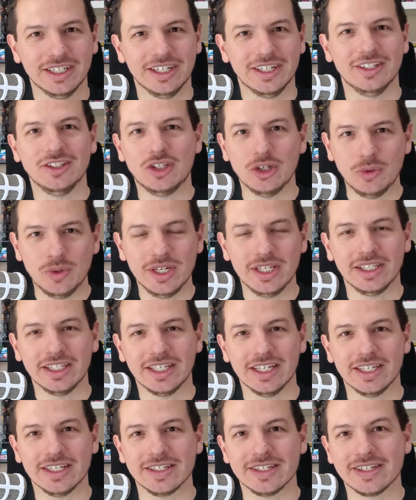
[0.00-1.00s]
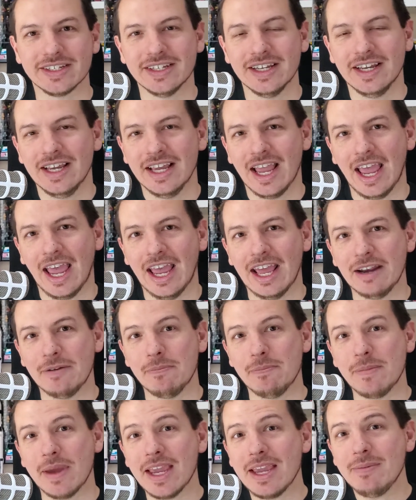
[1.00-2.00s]
doing this. And
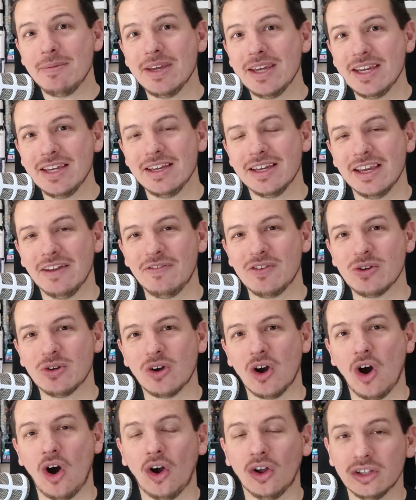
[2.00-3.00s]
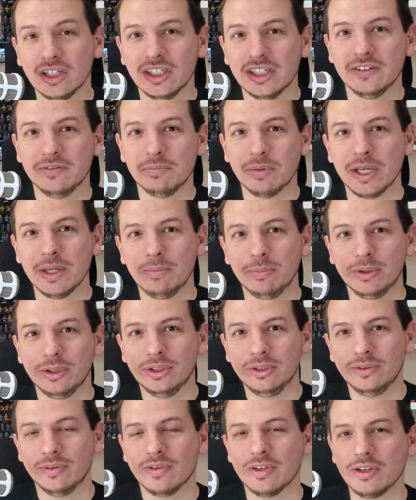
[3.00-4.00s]
maybe if you call enough
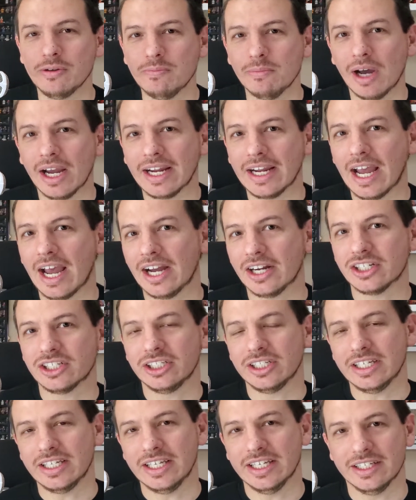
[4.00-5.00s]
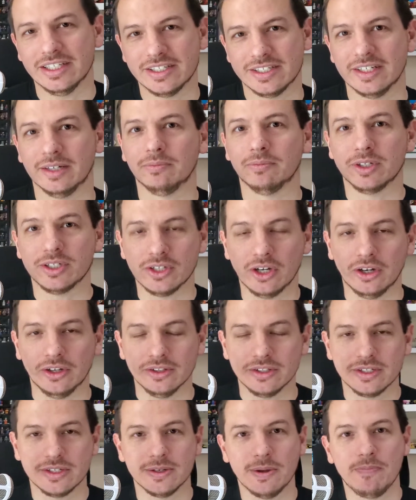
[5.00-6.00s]
people, you might actually get some
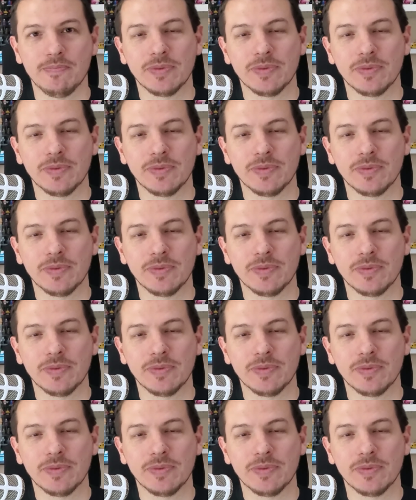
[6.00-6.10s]
results.